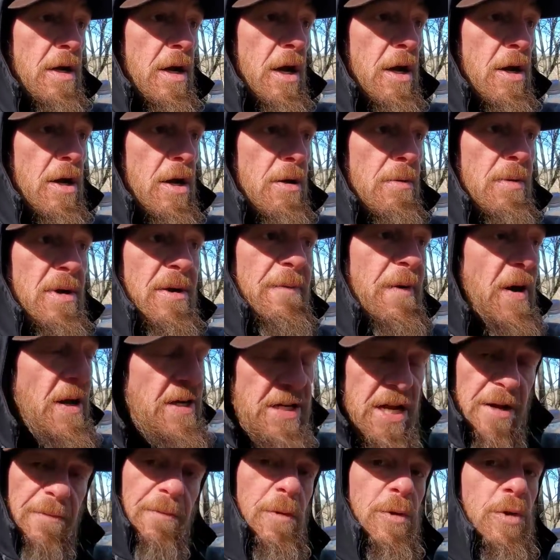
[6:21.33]
if I
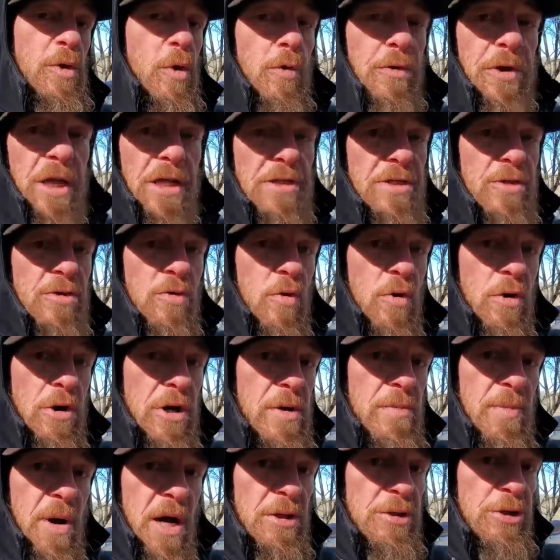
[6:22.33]
never told that story
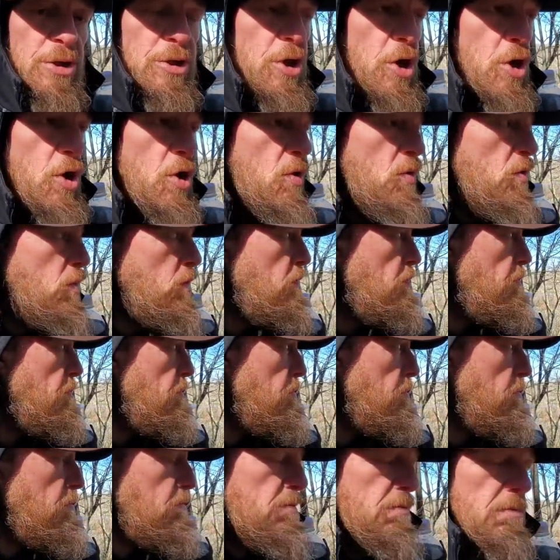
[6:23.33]
about Joe,
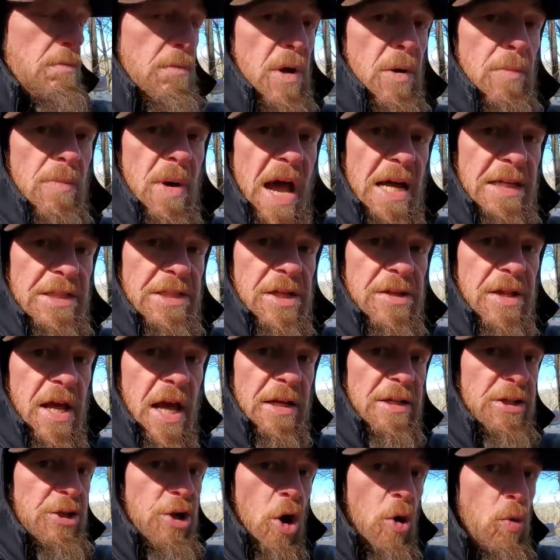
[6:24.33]
imagine
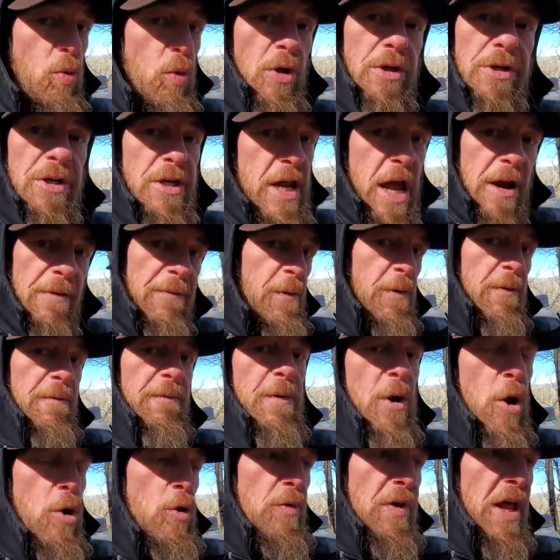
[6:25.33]
that. Y'all would never have
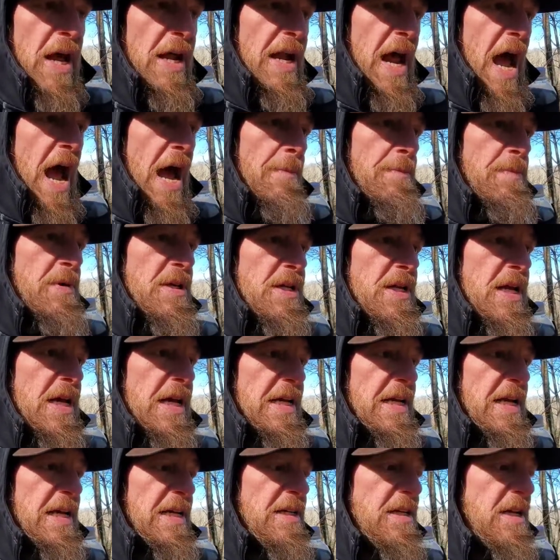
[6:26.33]
known that happened,
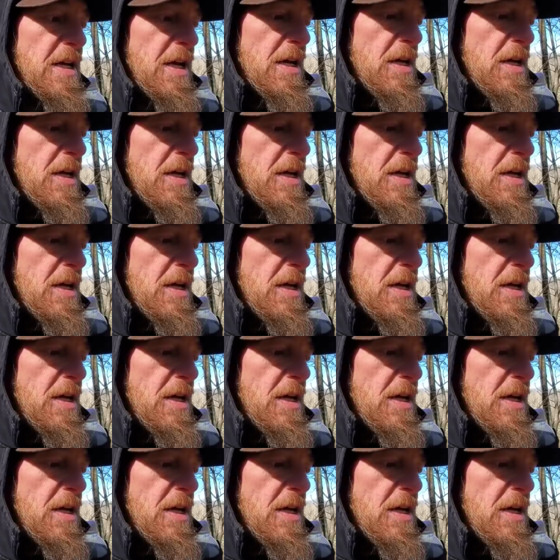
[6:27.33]
and